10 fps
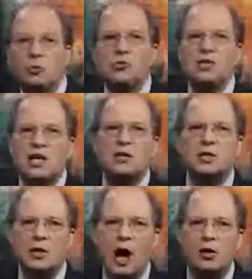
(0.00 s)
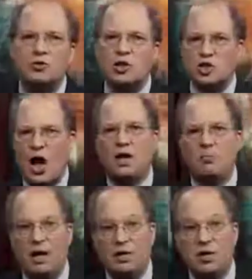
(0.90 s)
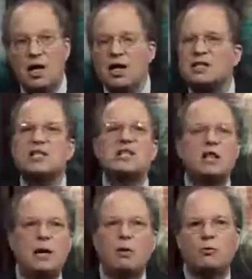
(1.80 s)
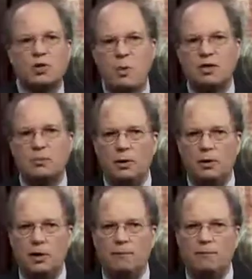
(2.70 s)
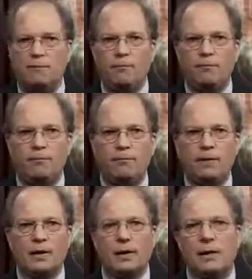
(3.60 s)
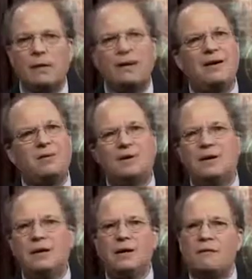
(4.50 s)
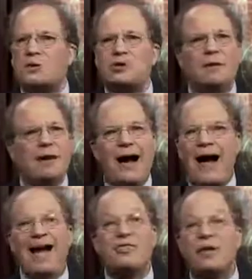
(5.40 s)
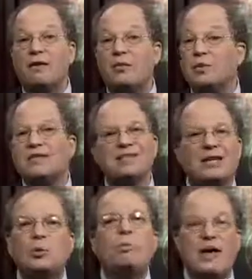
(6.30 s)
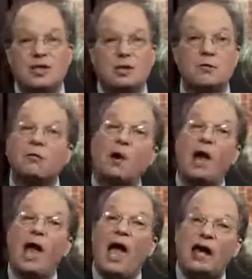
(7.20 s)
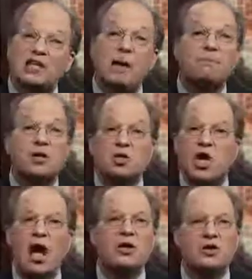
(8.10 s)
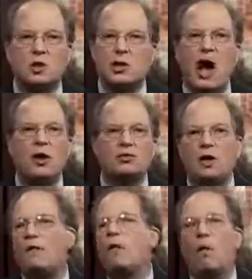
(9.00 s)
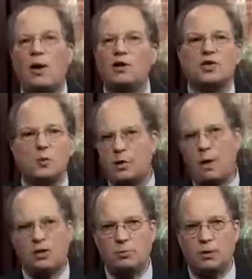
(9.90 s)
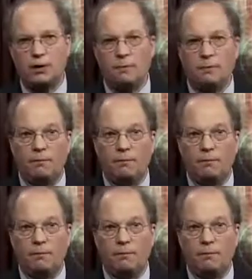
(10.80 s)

routine denials that China makes, disclaiming responsibility? Well, first, I think there is little basis for accepting China's denials of awareness and responsibility.